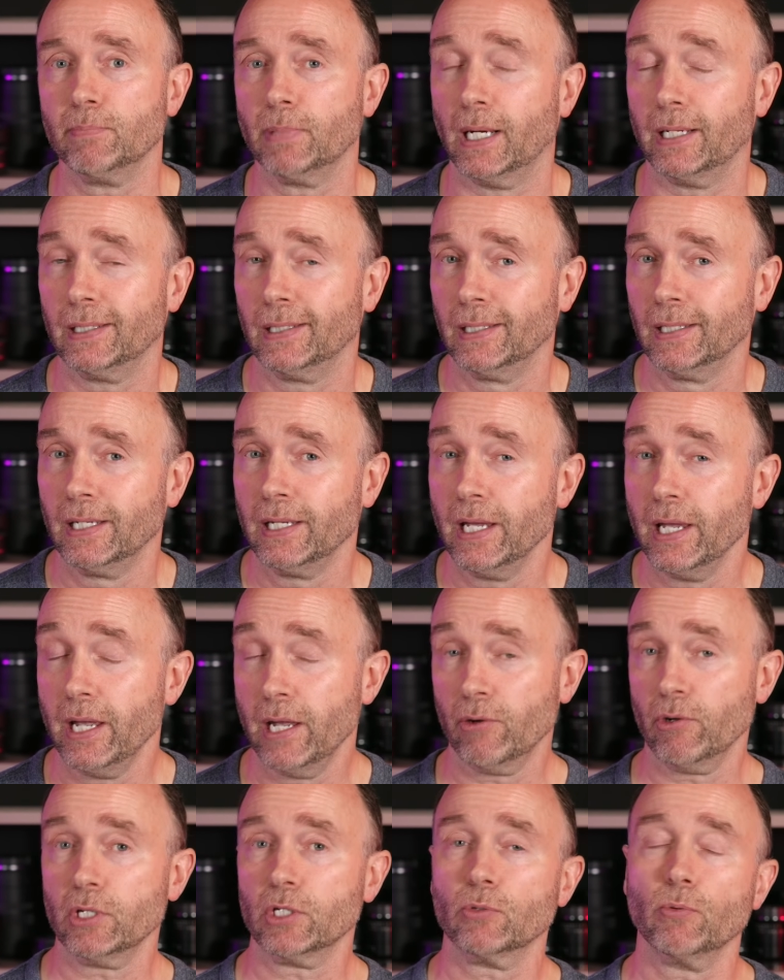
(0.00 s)
but
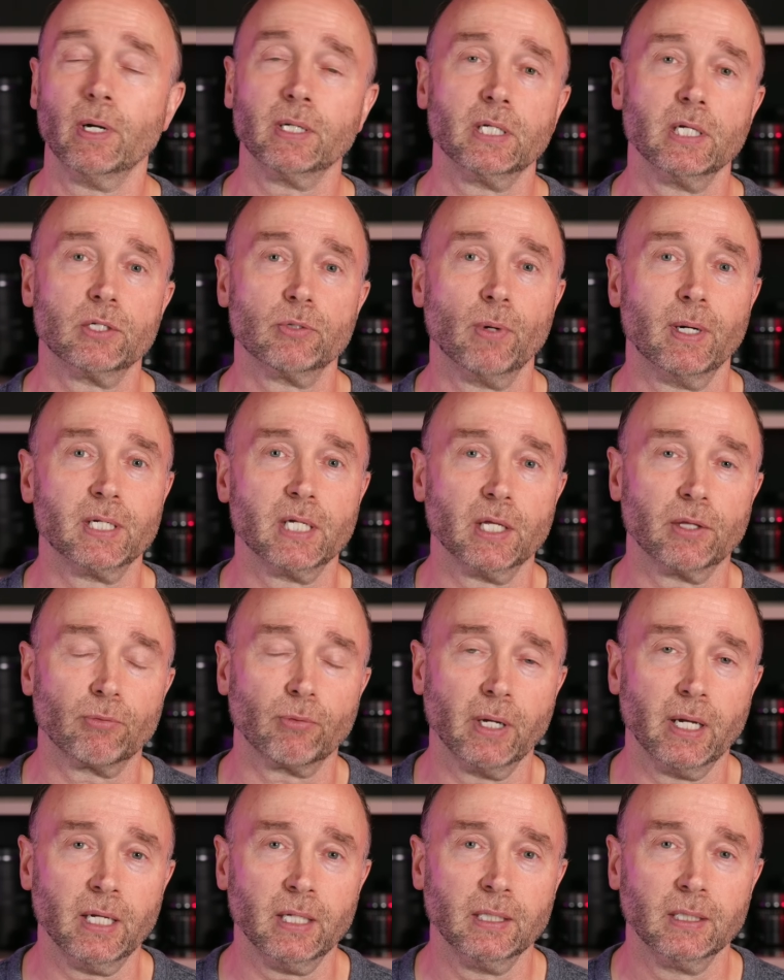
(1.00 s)
here in
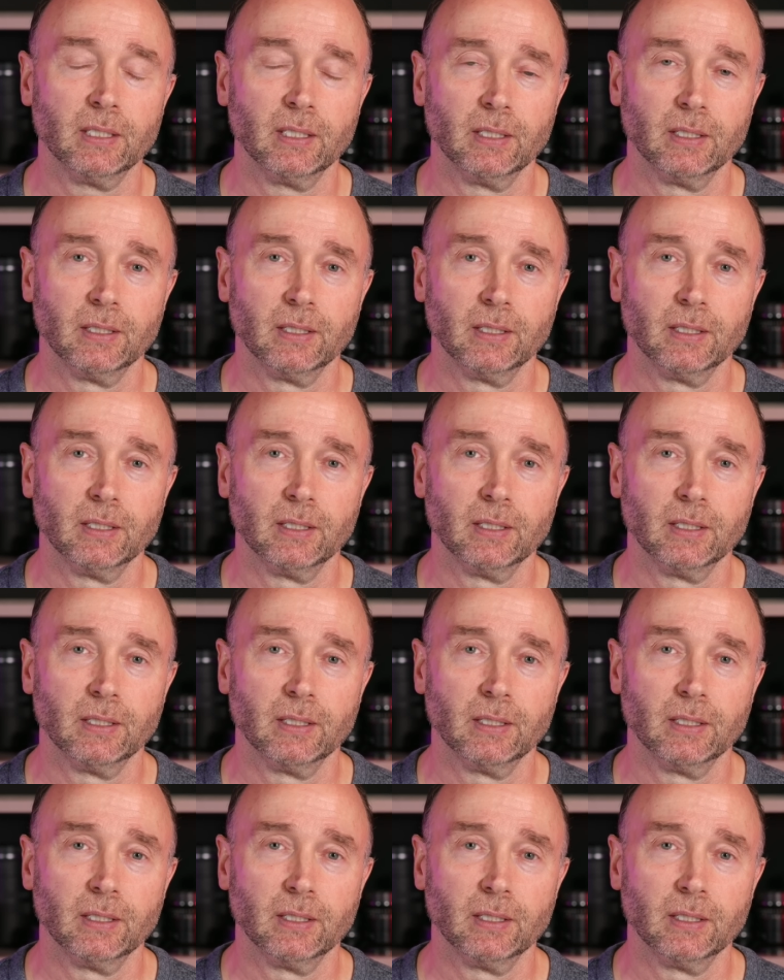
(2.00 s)
2023,